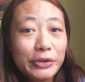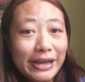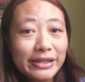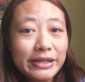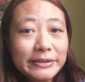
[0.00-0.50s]

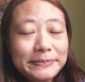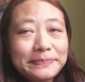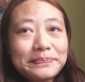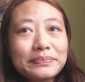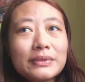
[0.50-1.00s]
altogether
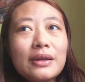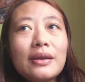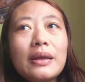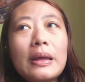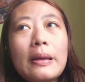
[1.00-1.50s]

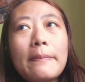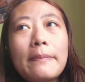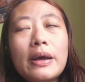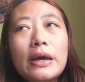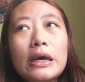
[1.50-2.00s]

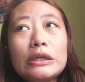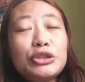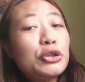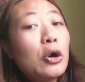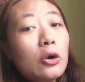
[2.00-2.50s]
uh,
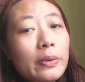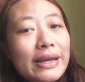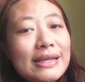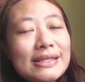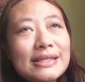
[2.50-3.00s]
you should
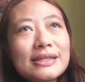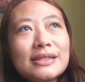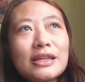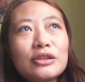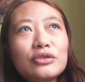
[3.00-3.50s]

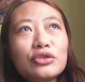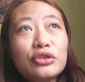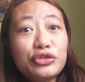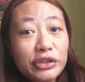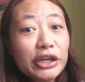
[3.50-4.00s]
always
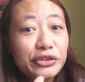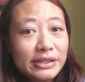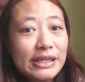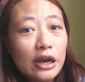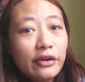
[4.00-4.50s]
judge
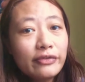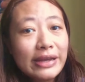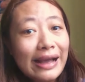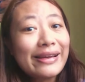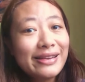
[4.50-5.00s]

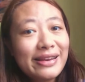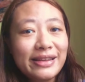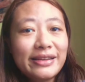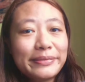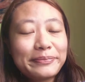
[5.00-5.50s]
yourself
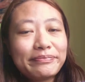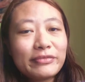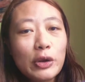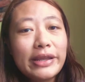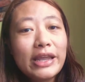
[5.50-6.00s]
kindly
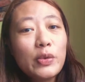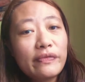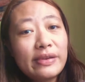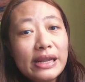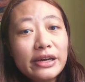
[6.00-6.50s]
okay
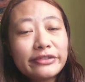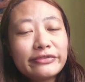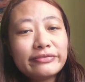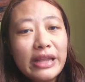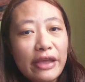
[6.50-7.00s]
with
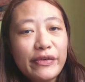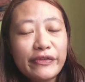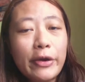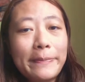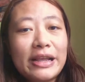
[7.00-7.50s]
love and
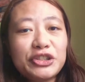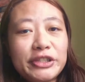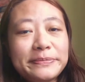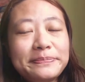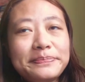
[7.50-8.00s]
with
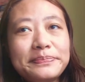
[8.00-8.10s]
compassion.